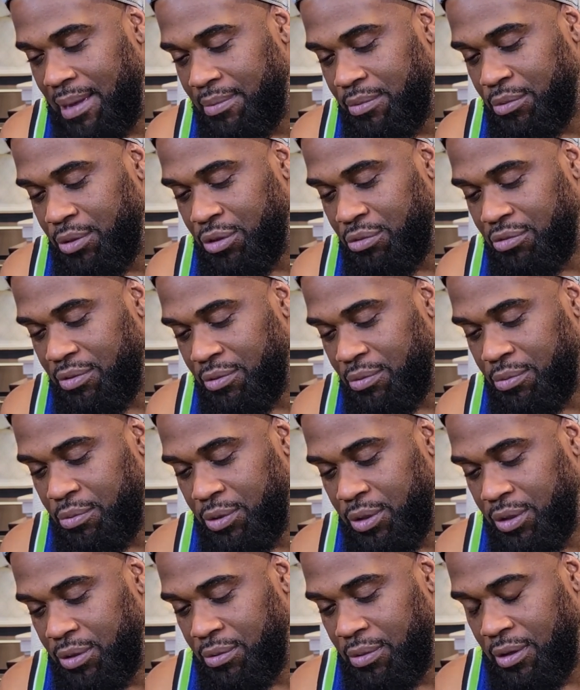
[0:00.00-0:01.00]

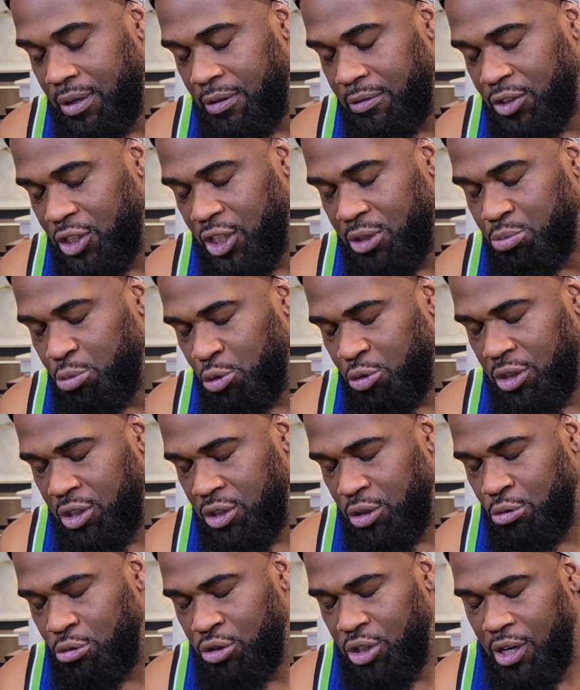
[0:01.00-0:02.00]
was just moved to
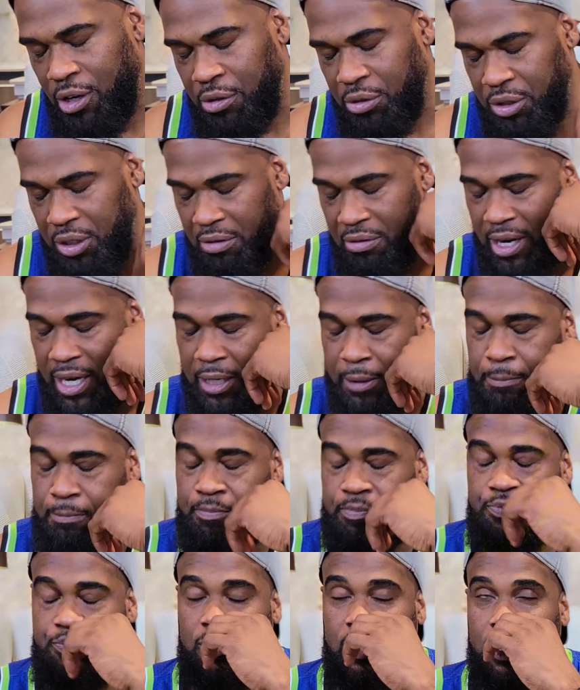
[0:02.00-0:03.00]
New Jersey, right?
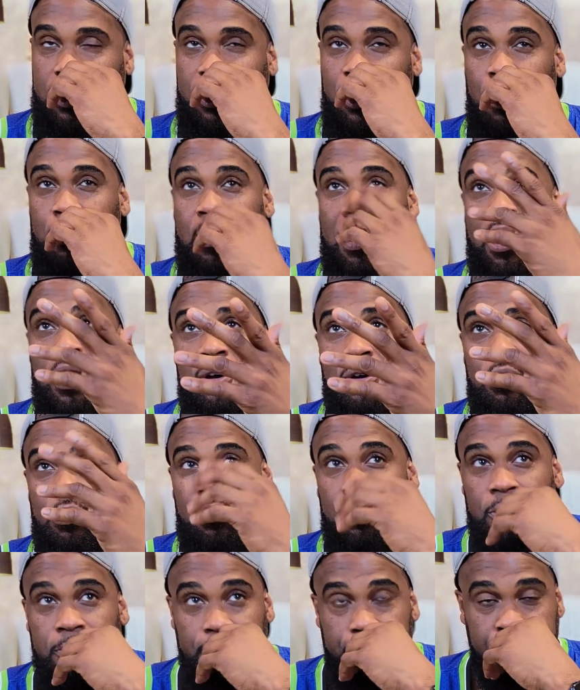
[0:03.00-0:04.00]
So my
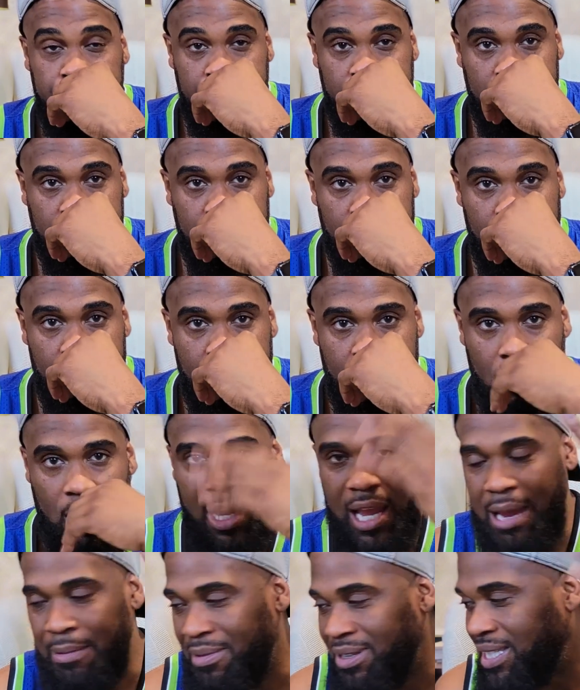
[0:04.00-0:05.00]
uncle
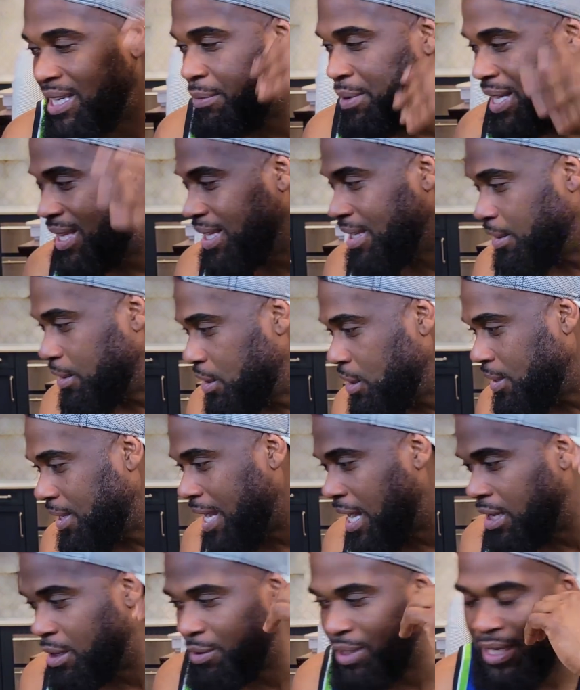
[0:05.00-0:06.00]
came out there. We had like a
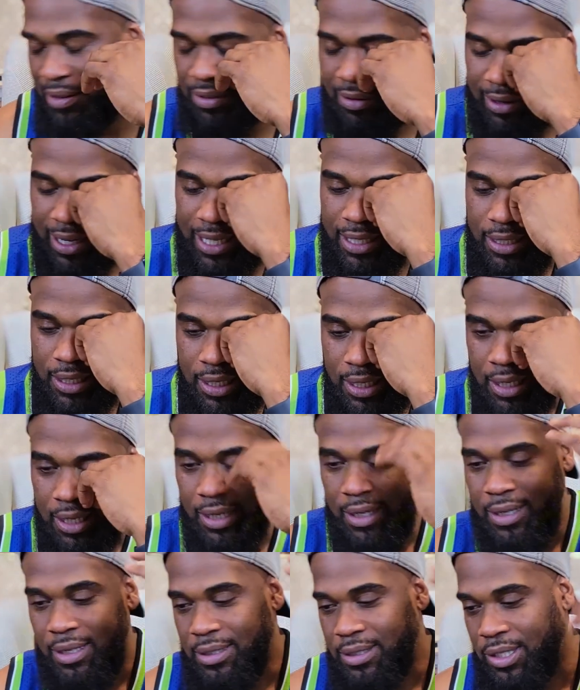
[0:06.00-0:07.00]
cookout or whatever, right?
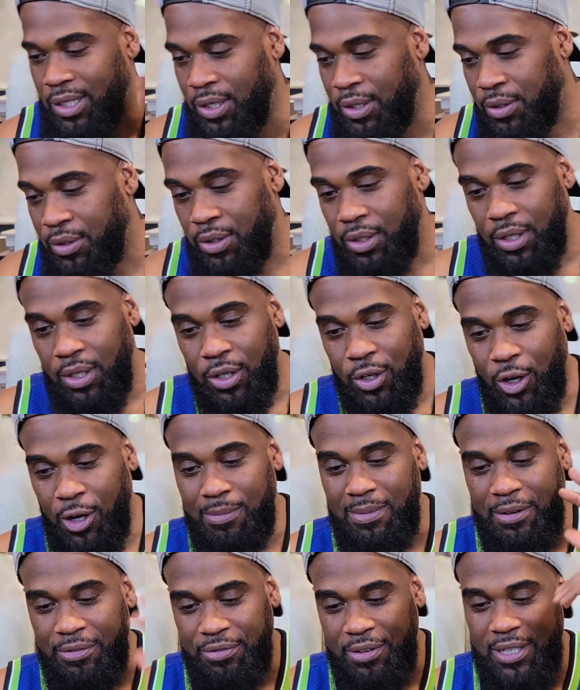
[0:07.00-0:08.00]
So all
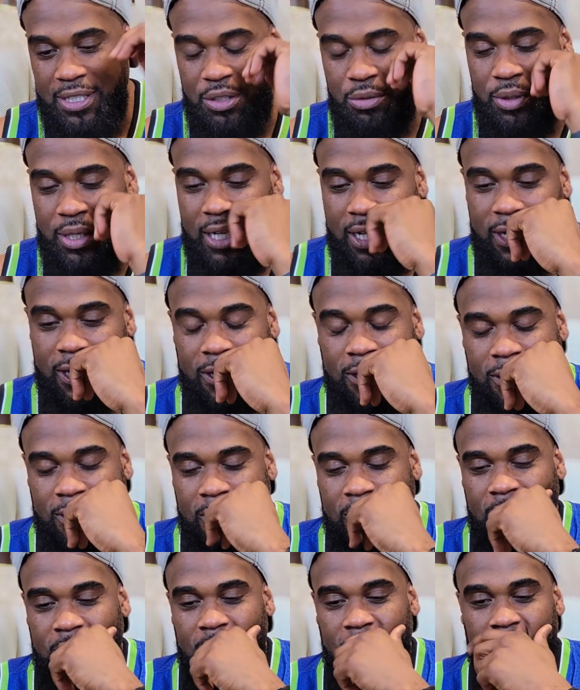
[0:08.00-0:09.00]
my friends were there
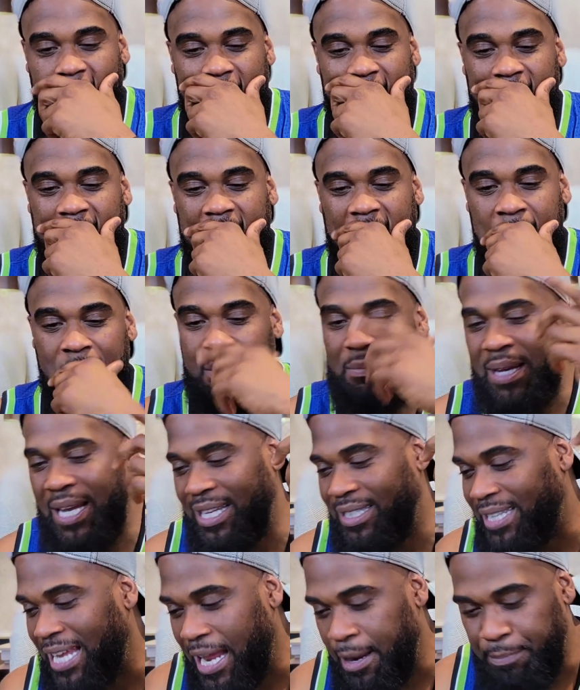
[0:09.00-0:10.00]
and everything. My
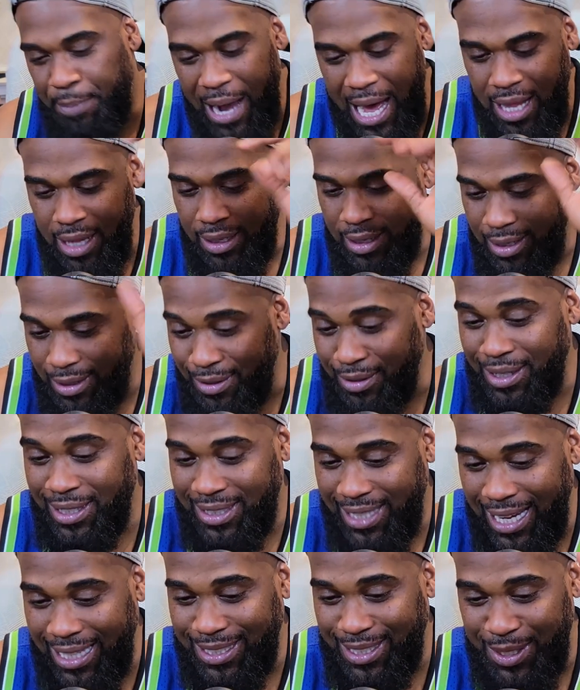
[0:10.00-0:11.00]
man Dan Pollock can
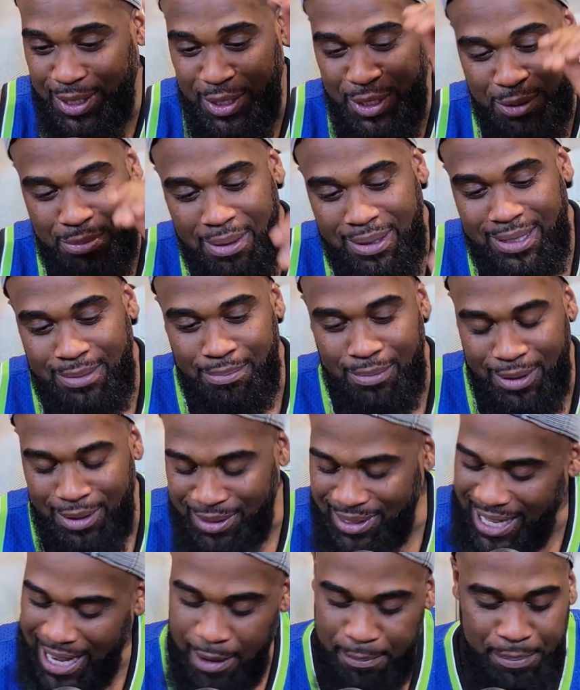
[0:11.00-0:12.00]
attest to this. My
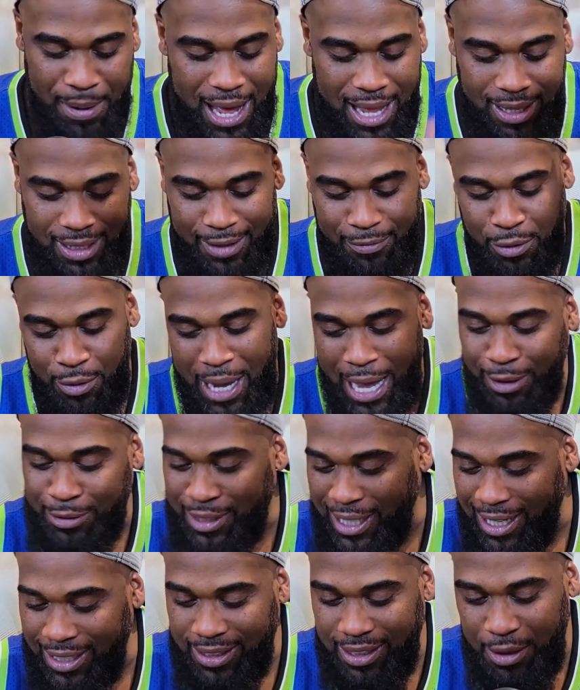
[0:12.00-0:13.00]
Dan Pollock, if you're out
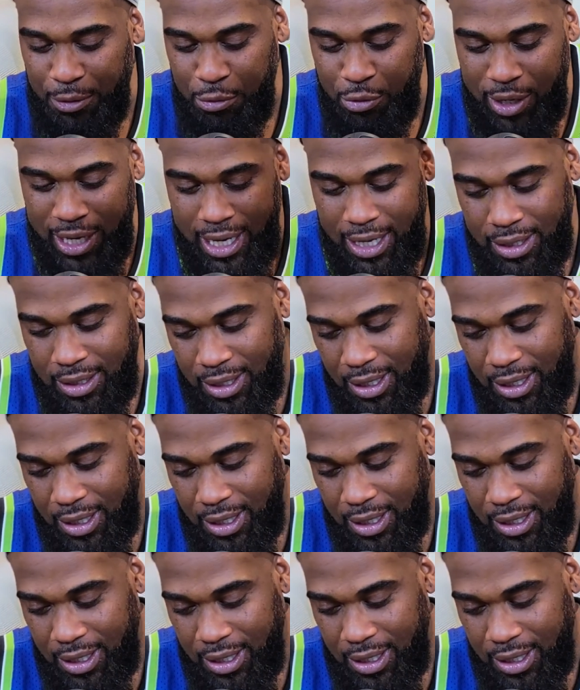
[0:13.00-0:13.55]
there somewhere,